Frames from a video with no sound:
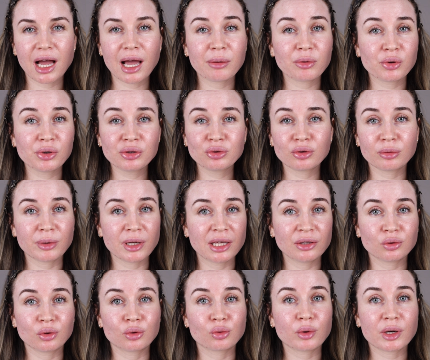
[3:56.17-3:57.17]
I'm going to apply
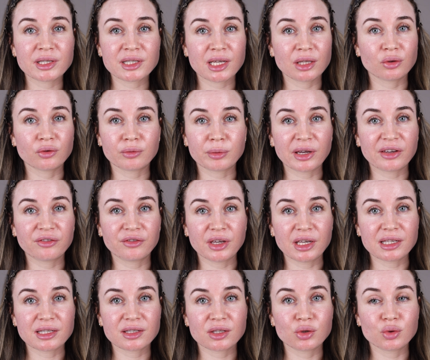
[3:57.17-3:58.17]
it on one side of my
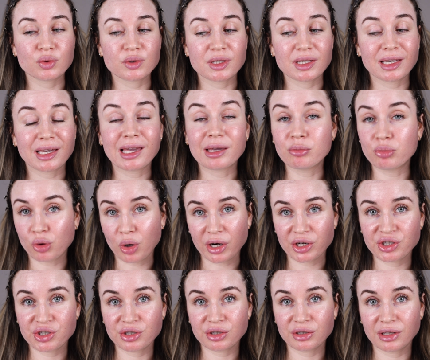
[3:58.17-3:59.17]
face using a
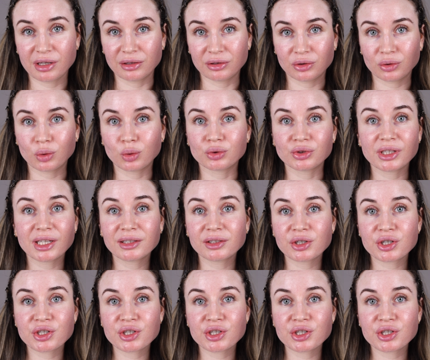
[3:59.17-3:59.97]
brush and on the other